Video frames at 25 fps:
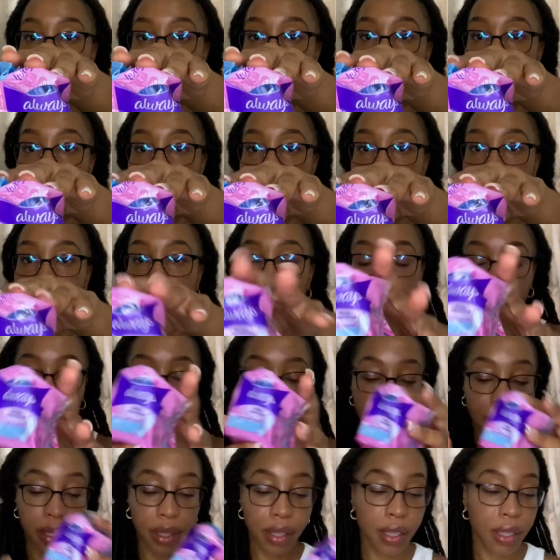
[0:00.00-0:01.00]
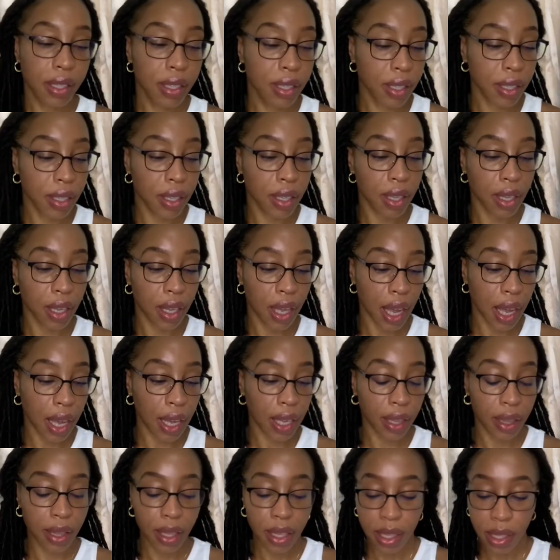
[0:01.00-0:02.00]
panty liners
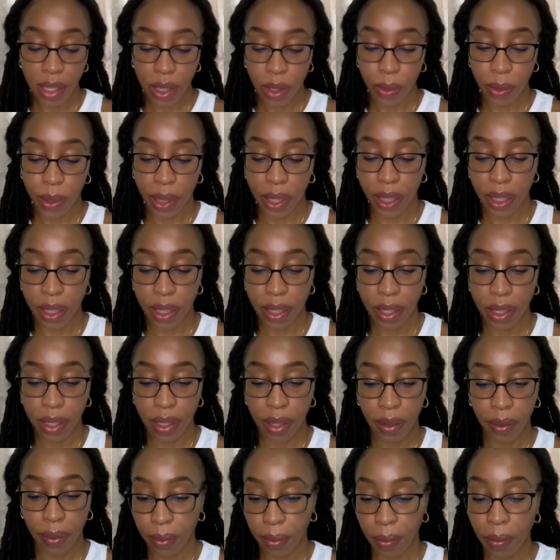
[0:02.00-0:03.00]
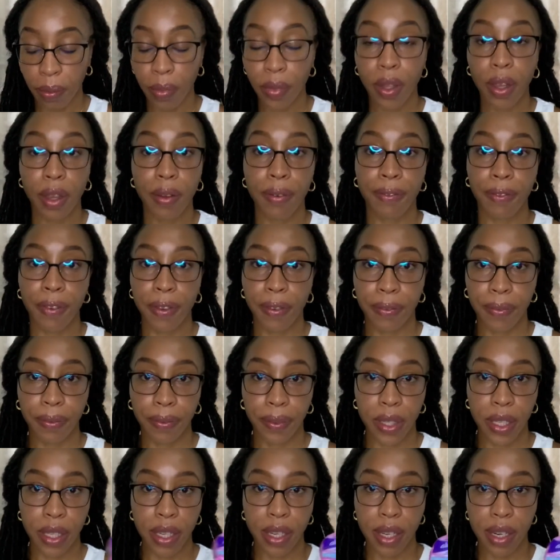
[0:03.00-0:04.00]
and this was
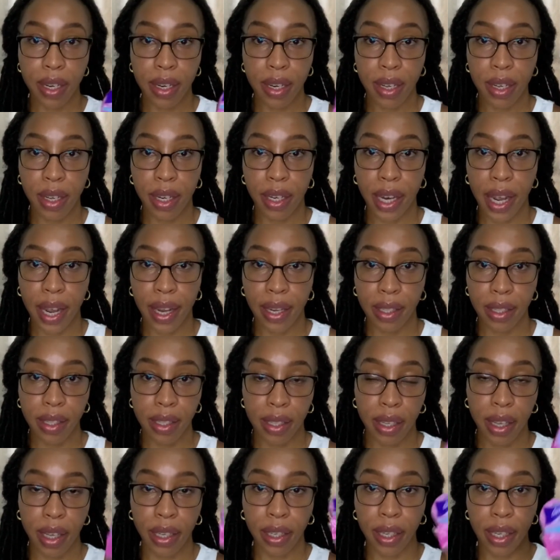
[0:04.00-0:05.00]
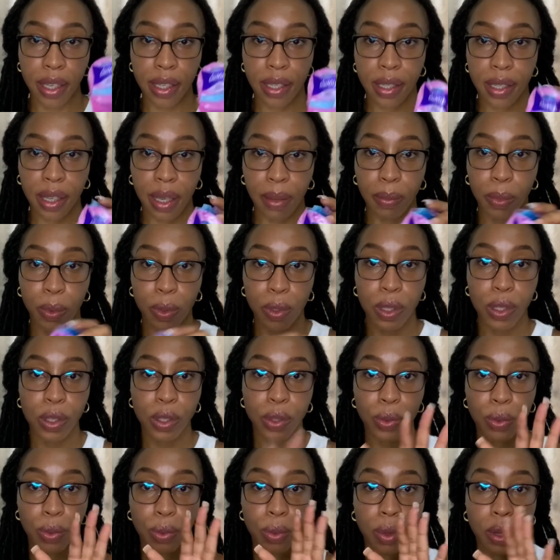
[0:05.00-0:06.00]
15.90 and yes i bought
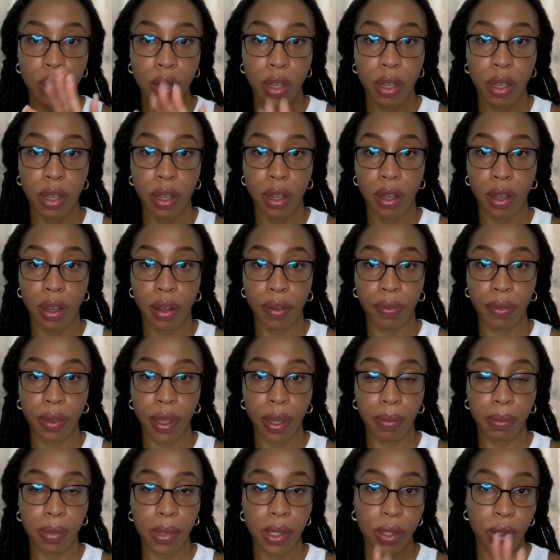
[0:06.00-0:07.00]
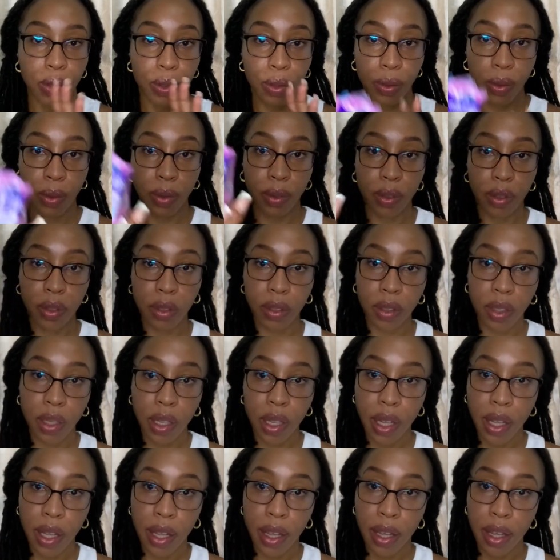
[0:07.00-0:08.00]
two of them so
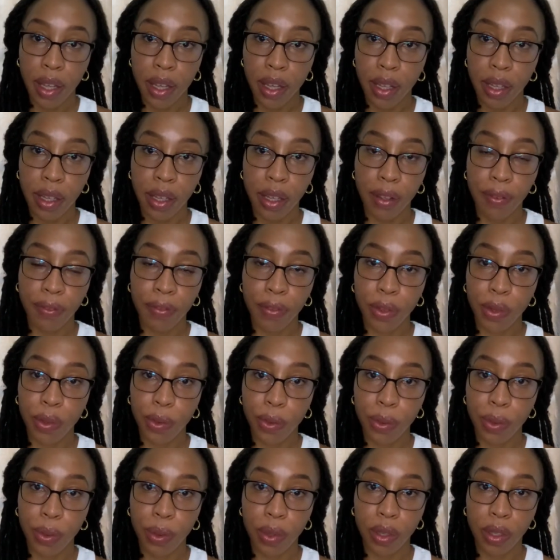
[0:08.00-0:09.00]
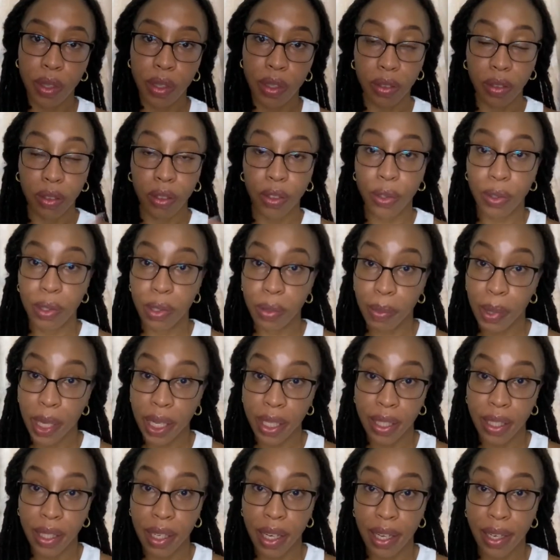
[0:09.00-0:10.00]
if you use
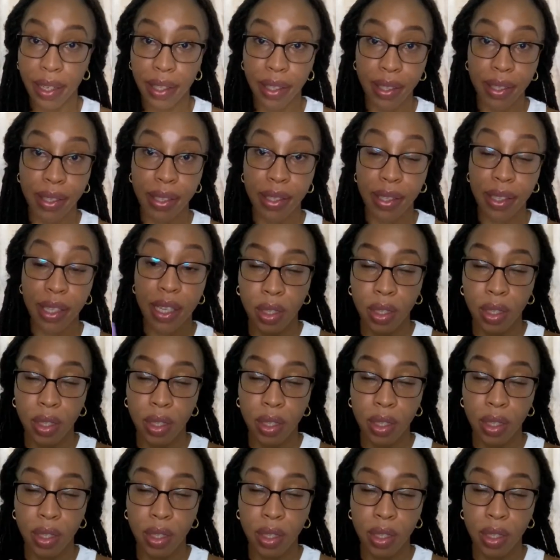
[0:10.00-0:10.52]
panty liners